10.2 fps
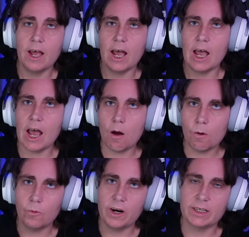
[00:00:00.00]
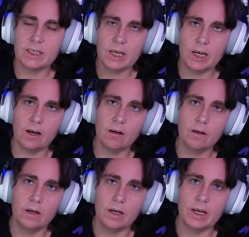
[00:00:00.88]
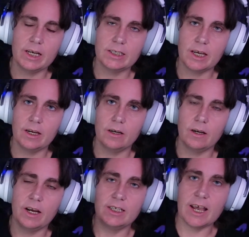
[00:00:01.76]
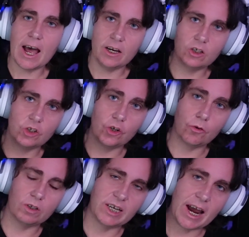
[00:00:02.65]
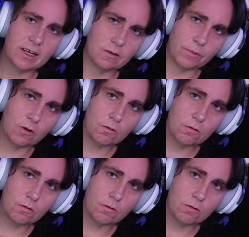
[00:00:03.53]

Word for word: How it works here is that it's added to your tax bill.